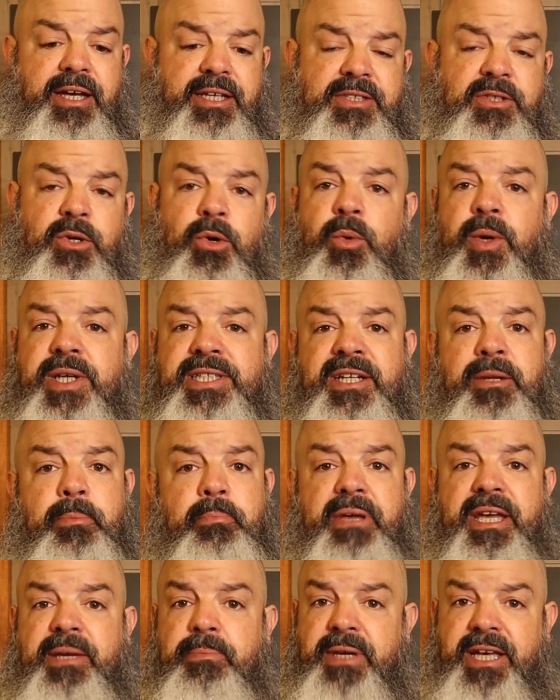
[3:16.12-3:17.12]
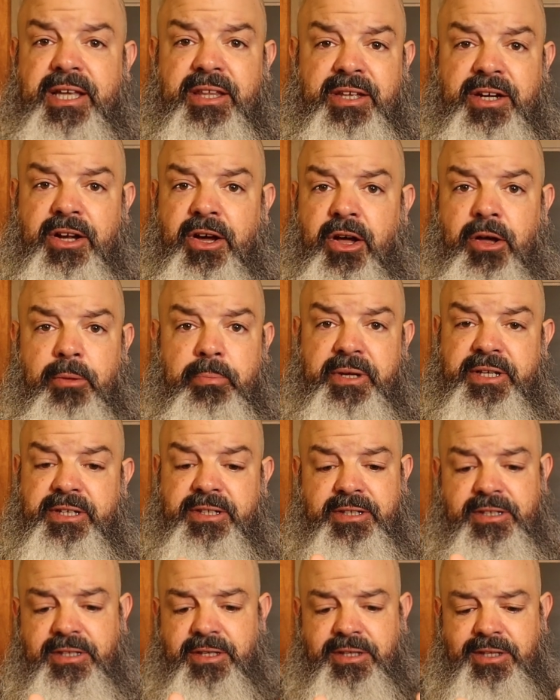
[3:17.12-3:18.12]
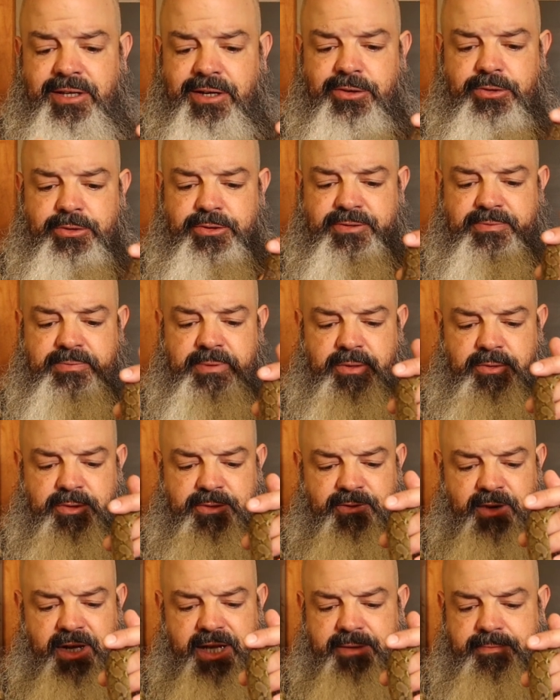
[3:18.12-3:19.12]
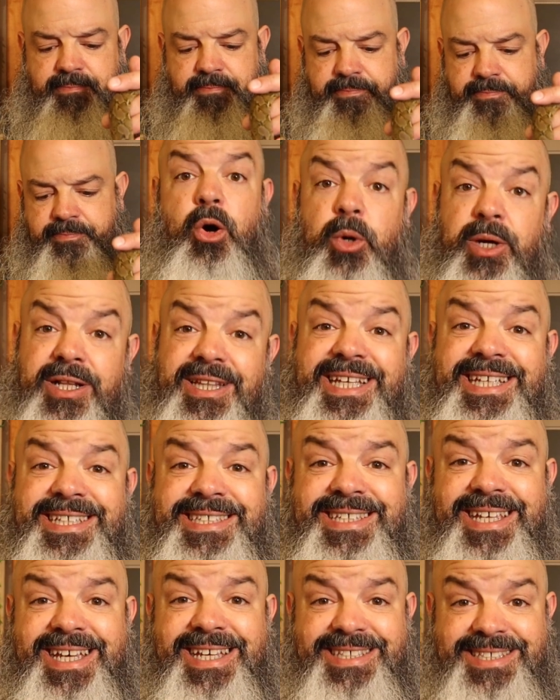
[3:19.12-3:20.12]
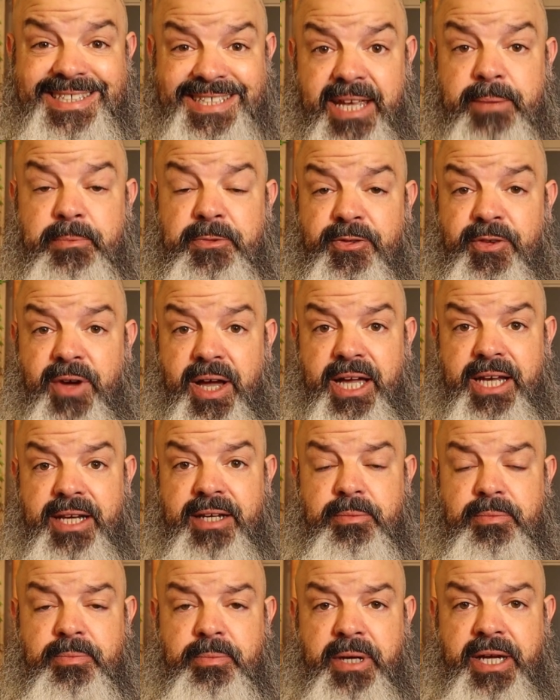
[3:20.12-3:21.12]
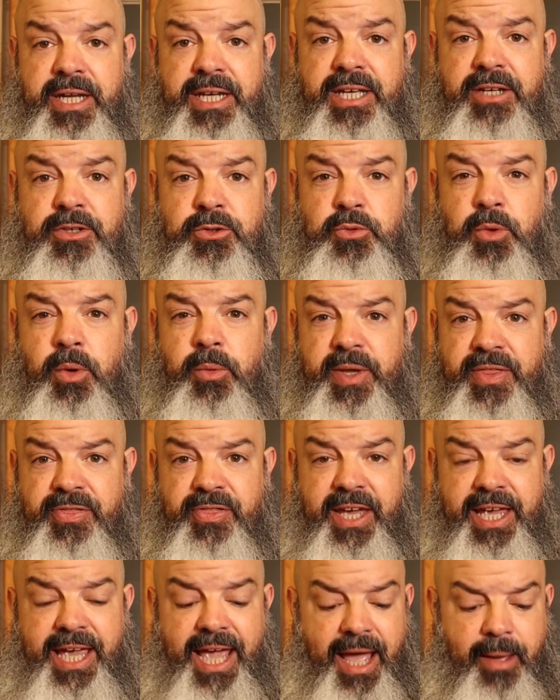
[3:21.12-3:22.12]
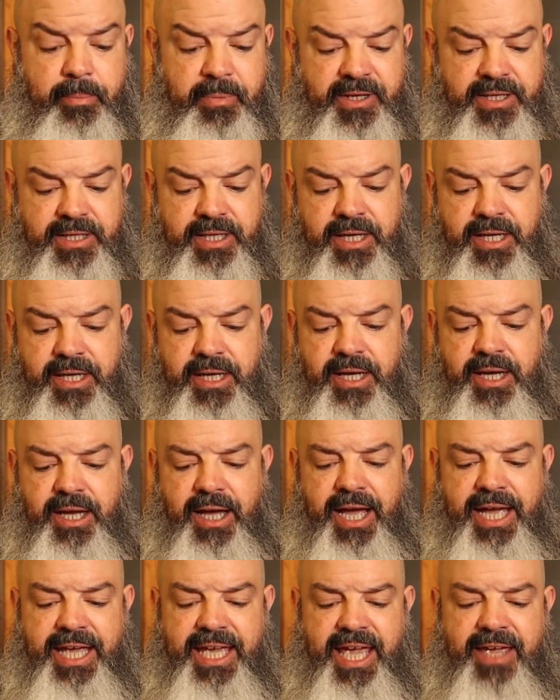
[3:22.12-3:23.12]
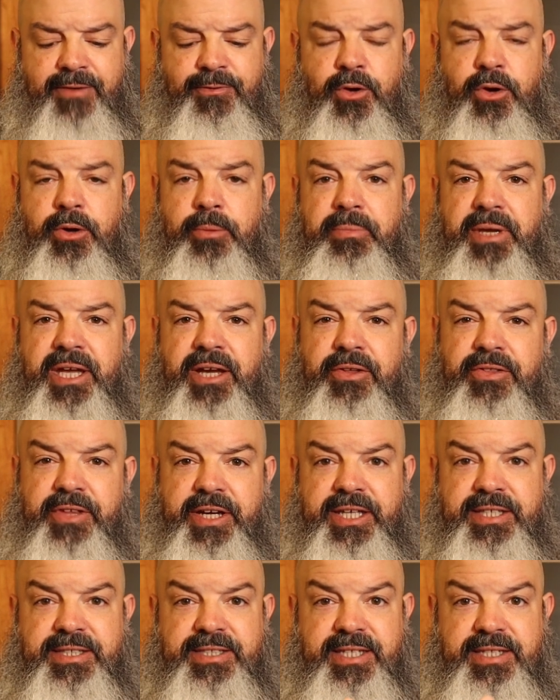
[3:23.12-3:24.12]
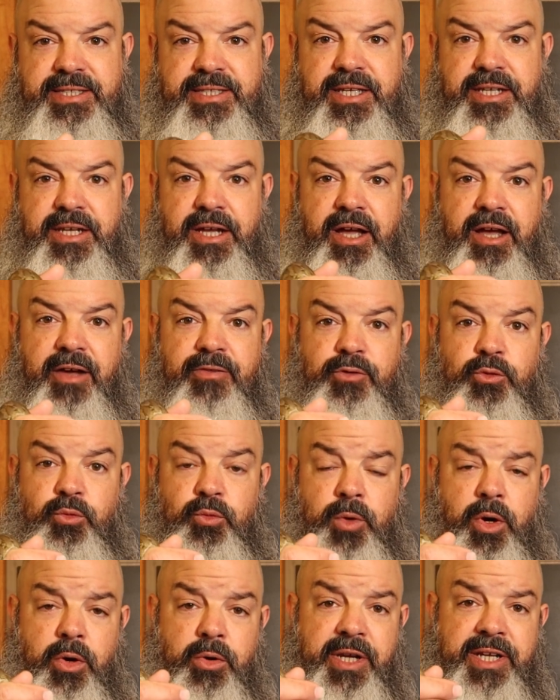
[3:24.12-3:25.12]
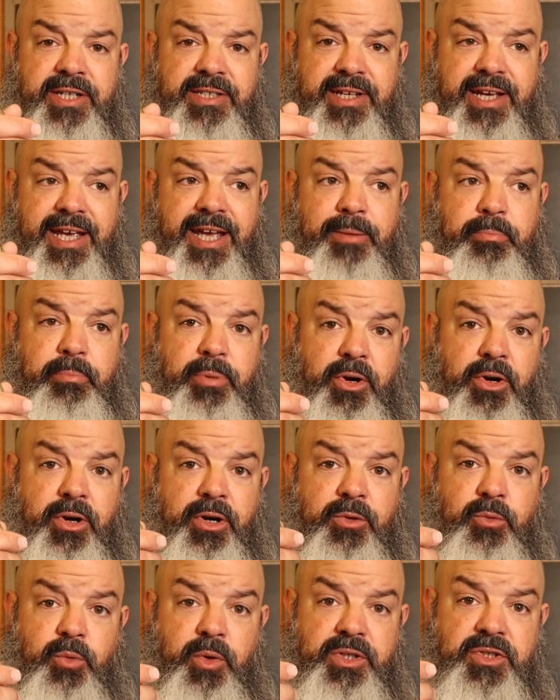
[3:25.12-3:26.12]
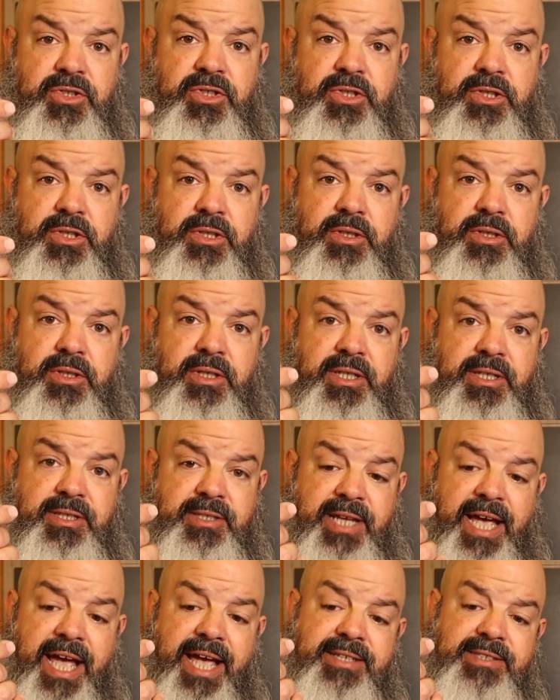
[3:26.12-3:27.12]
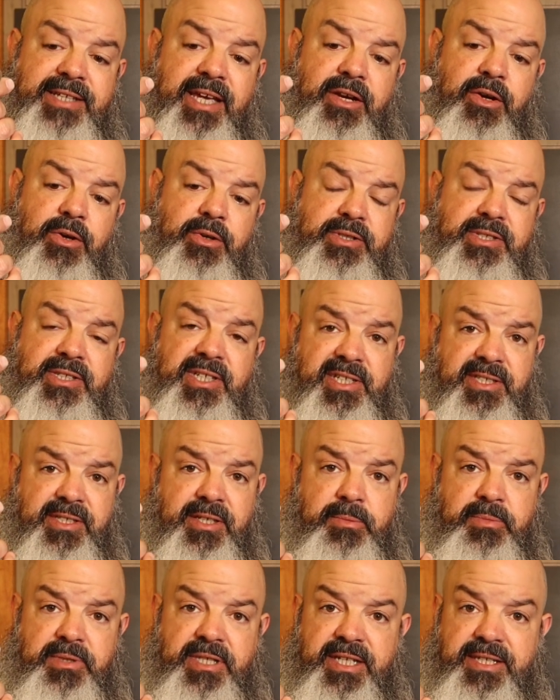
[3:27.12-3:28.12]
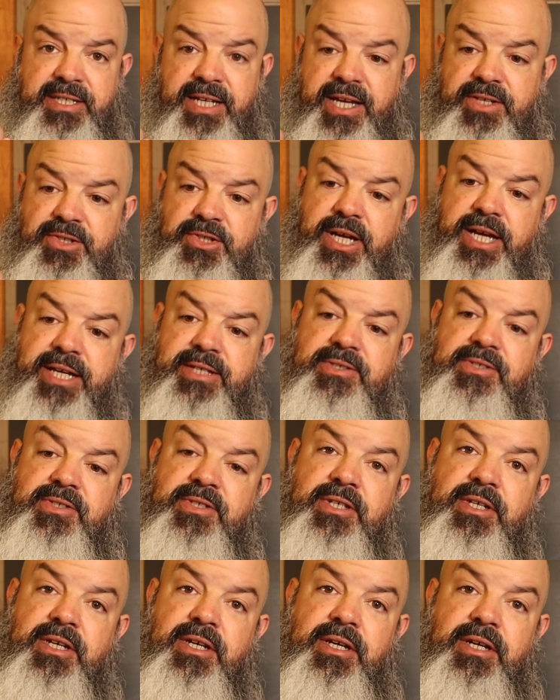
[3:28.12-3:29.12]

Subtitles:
So it wasn't a big meal at all, but you know, it was fine. Or at least it seemed fine, but here's what we think happened. I gave her a meal that consisted of rodent and bird, which is asking her system to digest